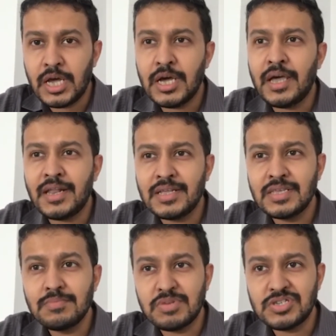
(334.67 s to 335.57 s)
and I
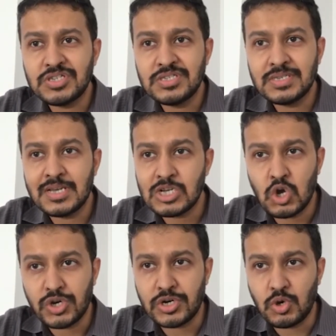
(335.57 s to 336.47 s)
think best is
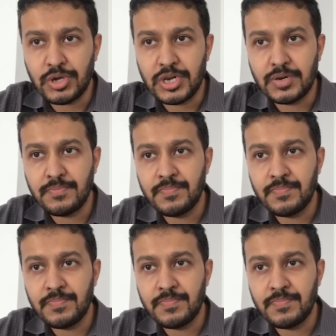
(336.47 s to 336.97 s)
coconut oil.